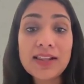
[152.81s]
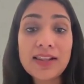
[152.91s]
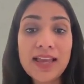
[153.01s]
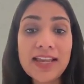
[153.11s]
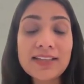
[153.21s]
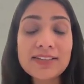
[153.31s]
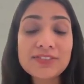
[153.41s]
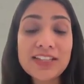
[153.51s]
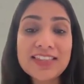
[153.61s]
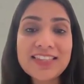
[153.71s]
Like
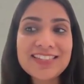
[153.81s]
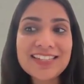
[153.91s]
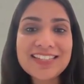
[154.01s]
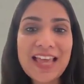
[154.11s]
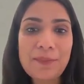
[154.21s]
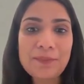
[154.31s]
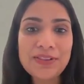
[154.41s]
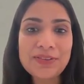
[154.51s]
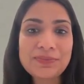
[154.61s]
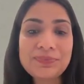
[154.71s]
in this
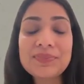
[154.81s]
example.